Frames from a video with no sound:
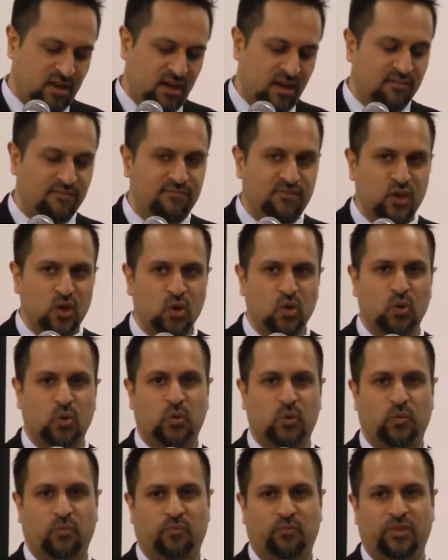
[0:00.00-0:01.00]
a
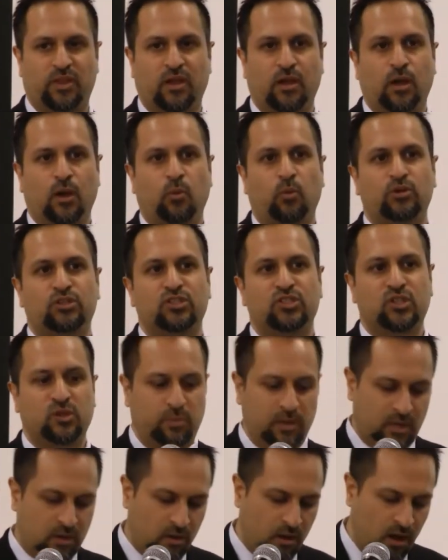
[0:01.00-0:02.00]
view which is to
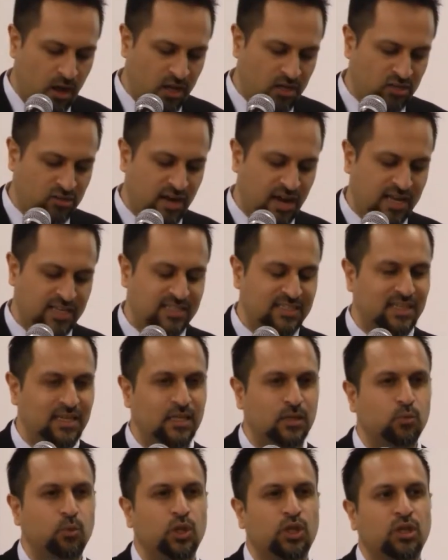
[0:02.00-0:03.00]
be
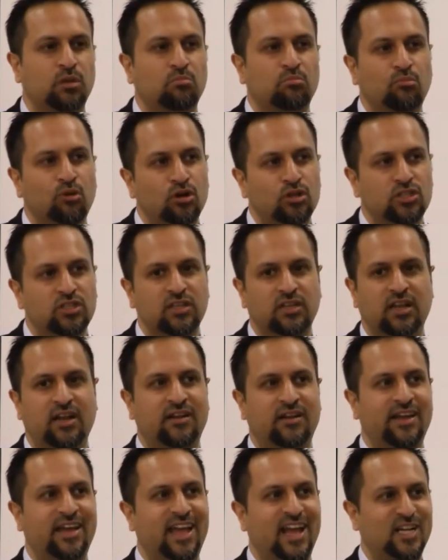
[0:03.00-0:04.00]
contrasted with the
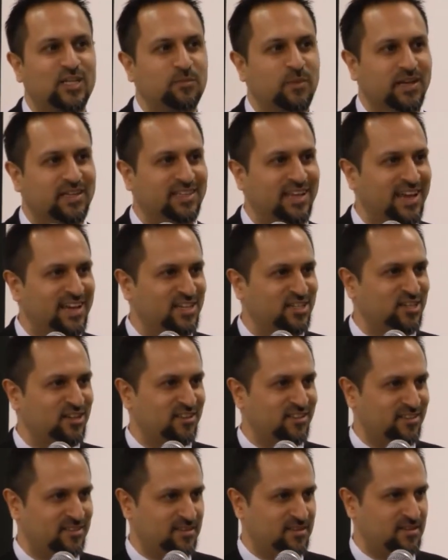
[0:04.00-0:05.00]
mercenary
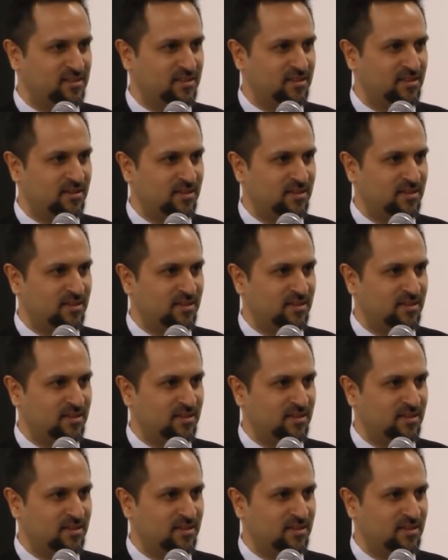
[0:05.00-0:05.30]
expectations